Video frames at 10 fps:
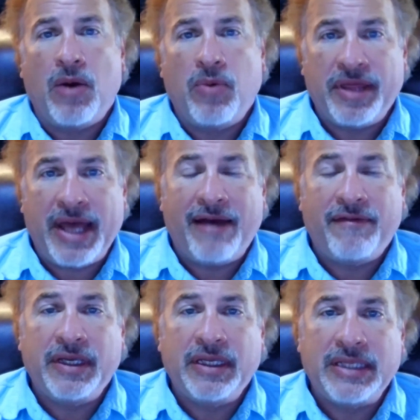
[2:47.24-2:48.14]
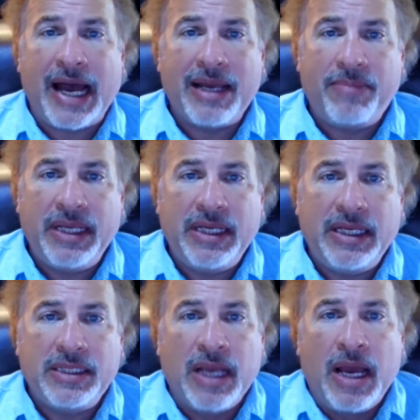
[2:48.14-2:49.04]
with having
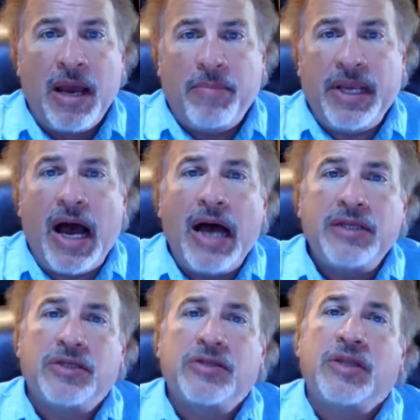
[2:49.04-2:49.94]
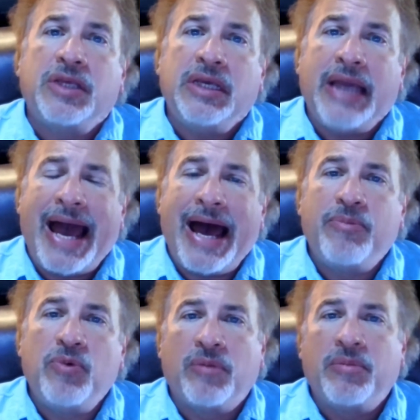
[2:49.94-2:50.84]
diabetes beyond just the
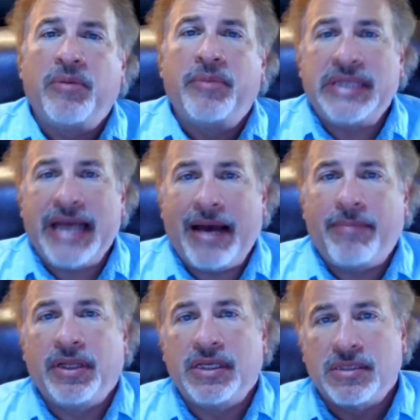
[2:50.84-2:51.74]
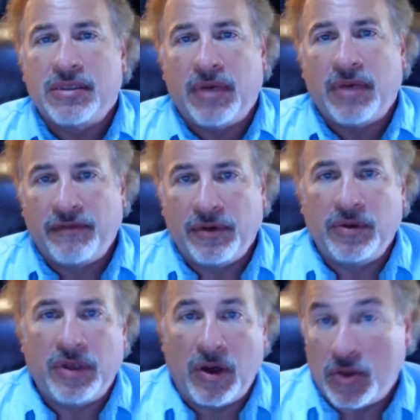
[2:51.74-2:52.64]
abnormal metabolism of
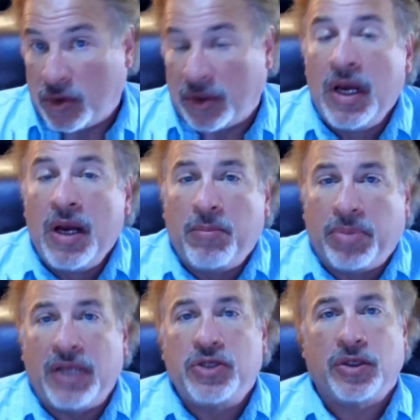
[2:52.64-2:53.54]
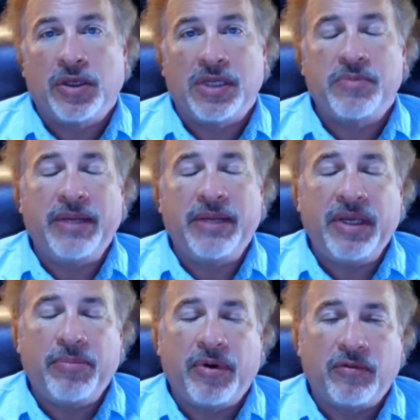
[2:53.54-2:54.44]
glucose or blood sugar, as many
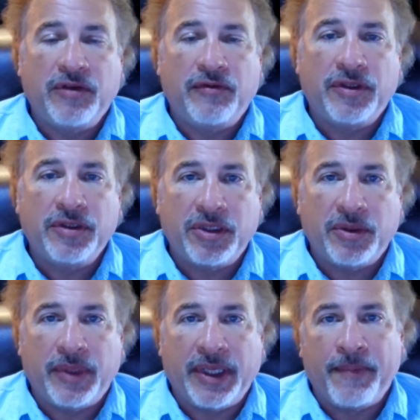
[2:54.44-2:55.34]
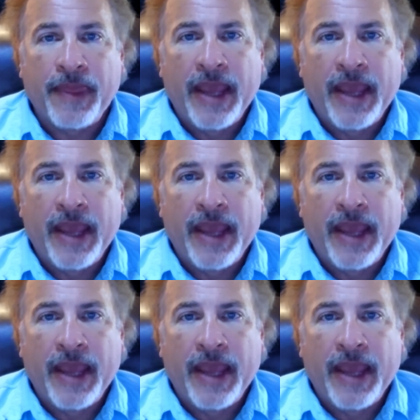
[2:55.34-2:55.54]
people refer to it.